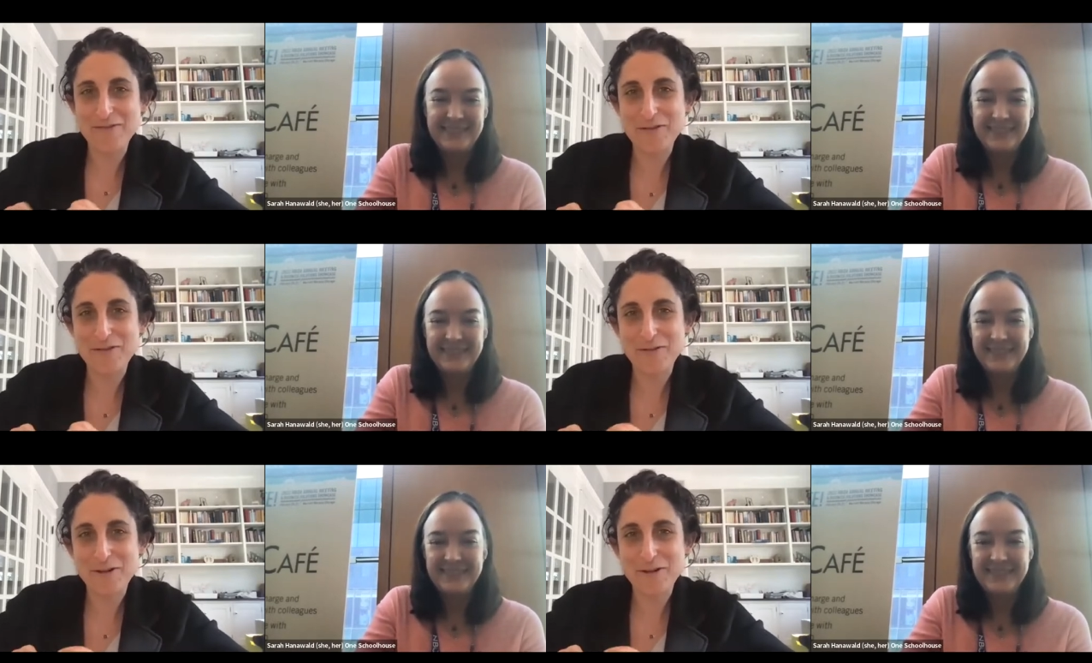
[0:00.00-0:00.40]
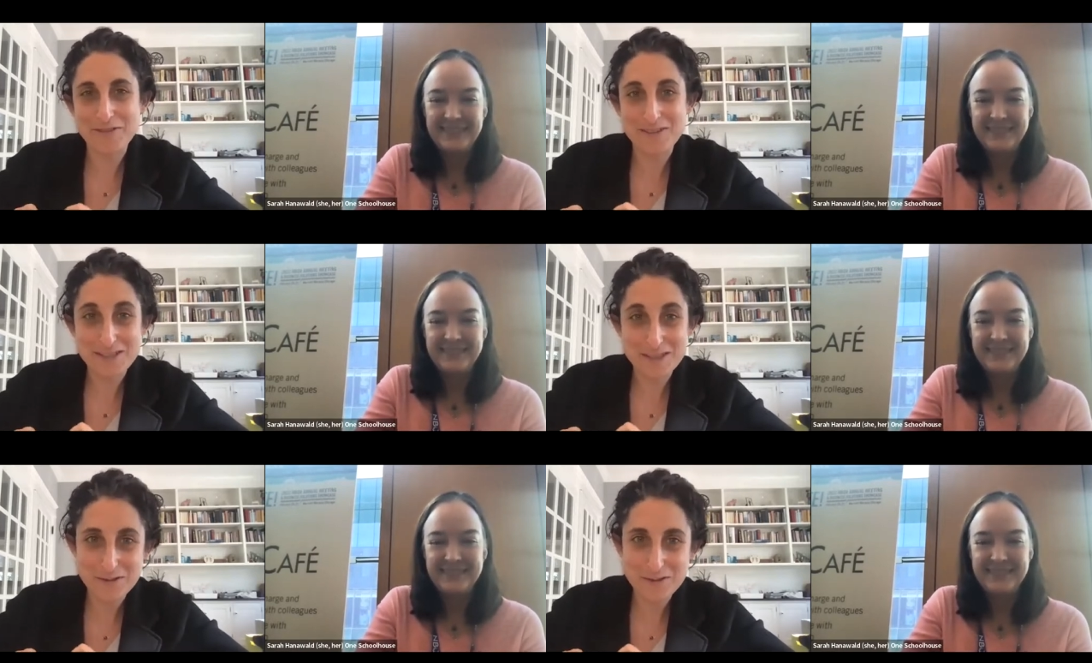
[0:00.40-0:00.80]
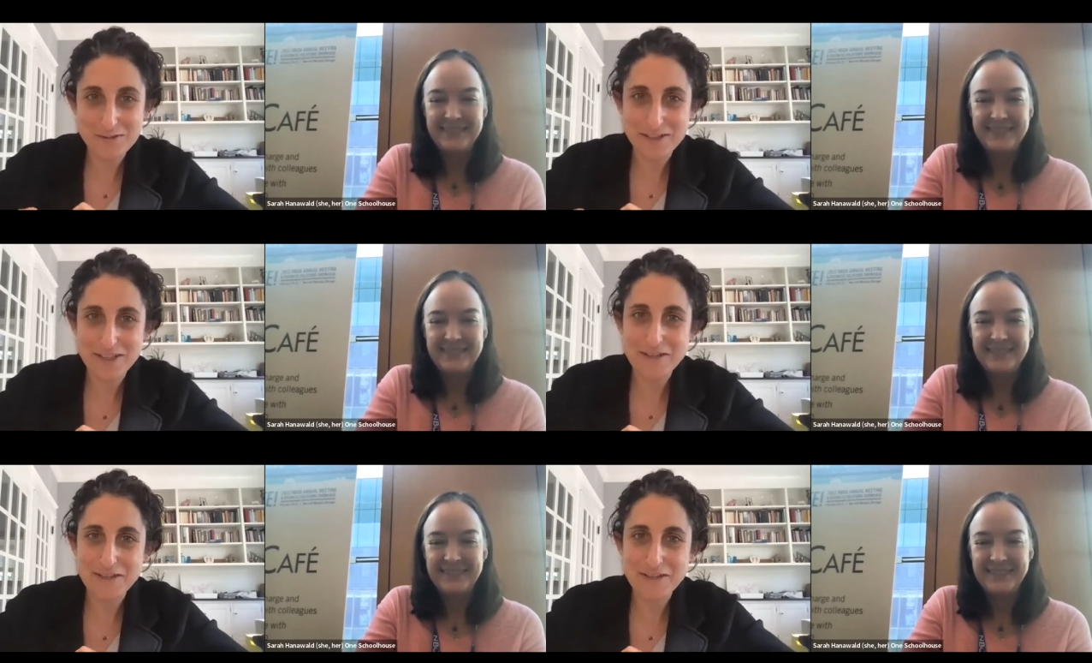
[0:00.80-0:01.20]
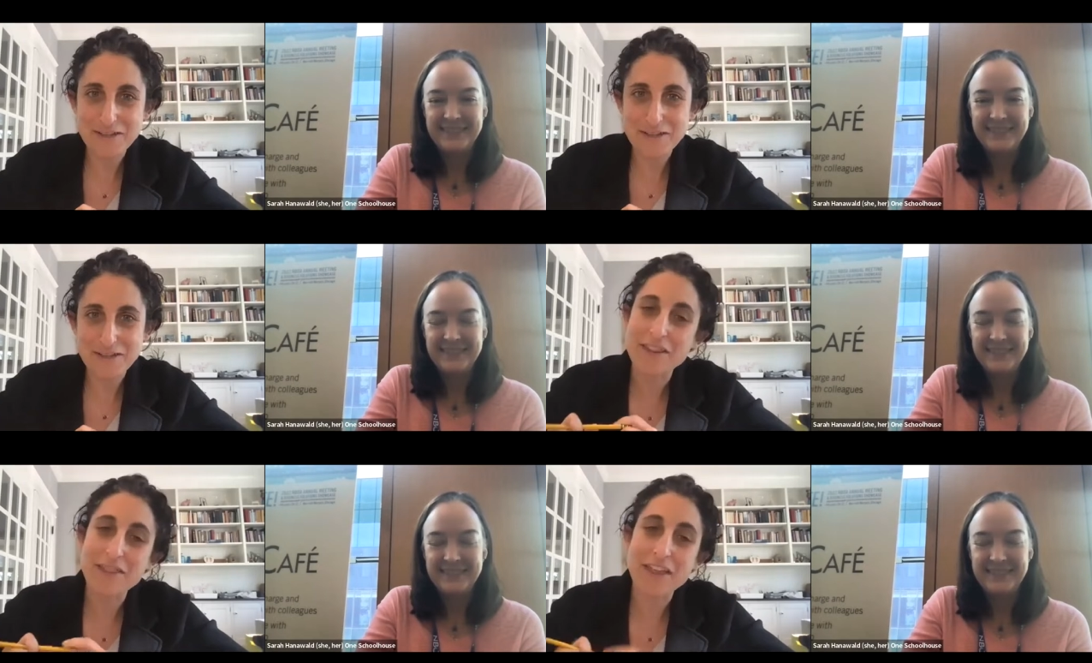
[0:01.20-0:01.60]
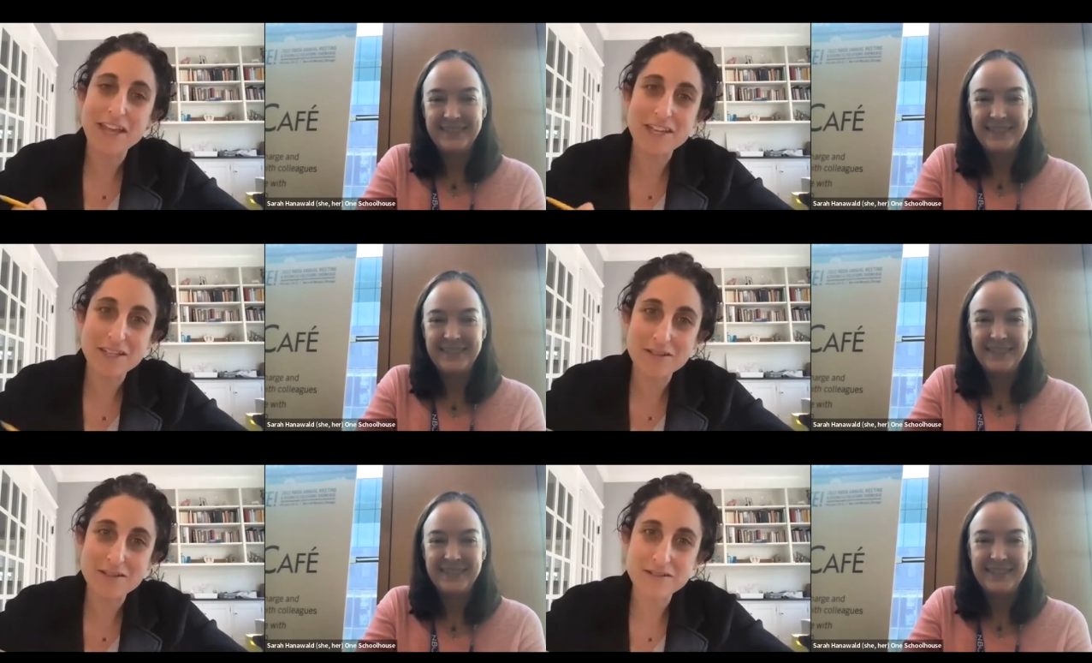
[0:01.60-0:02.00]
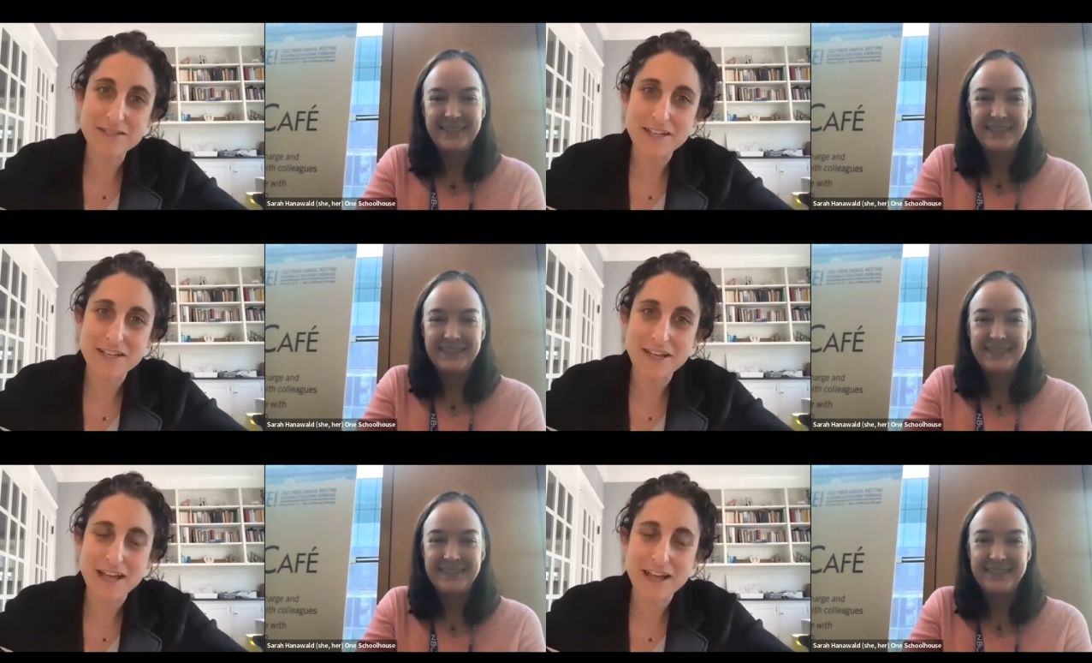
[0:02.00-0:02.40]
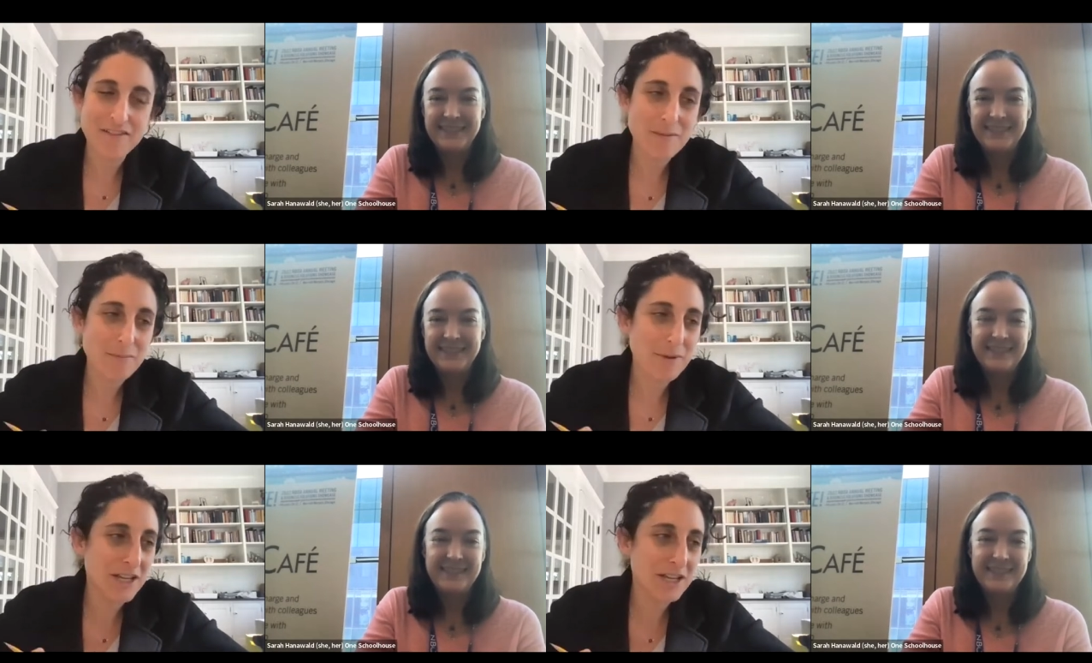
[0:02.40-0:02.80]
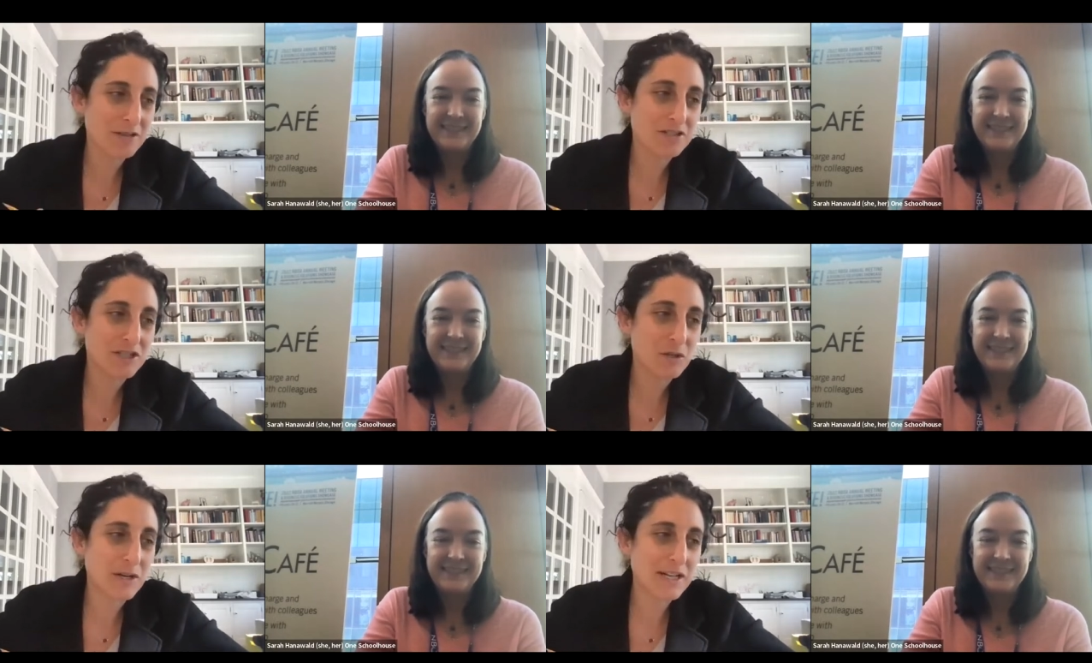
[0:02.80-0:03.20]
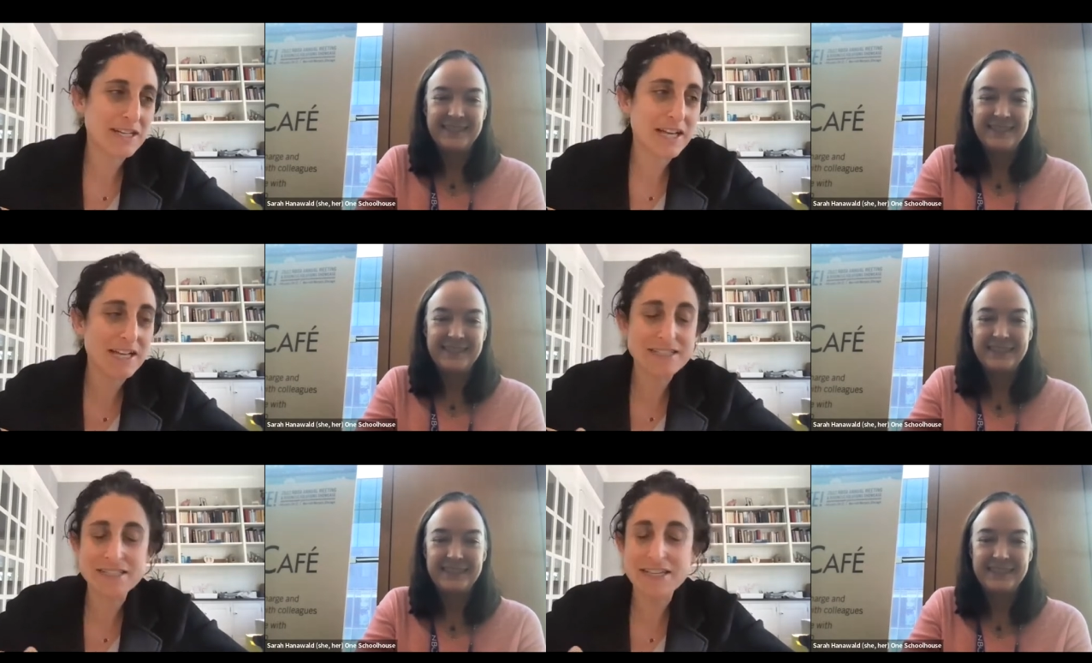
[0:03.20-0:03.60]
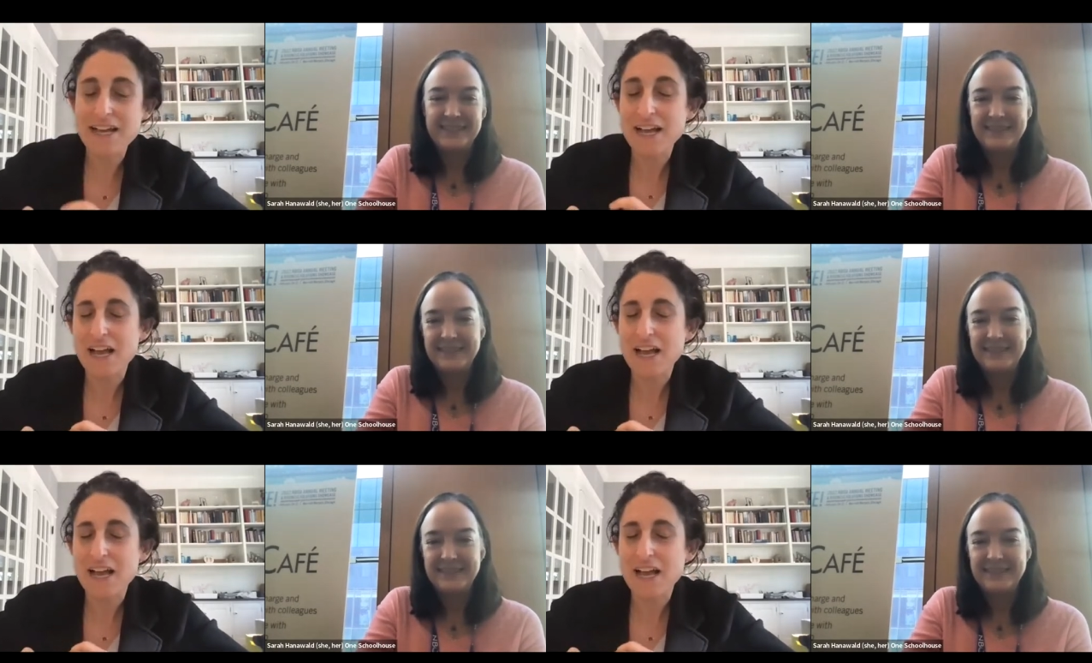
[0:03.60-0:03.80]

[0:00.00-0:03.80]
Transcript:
Speaker 1: from the road. This was really fun. Thank you to everybody who joined us.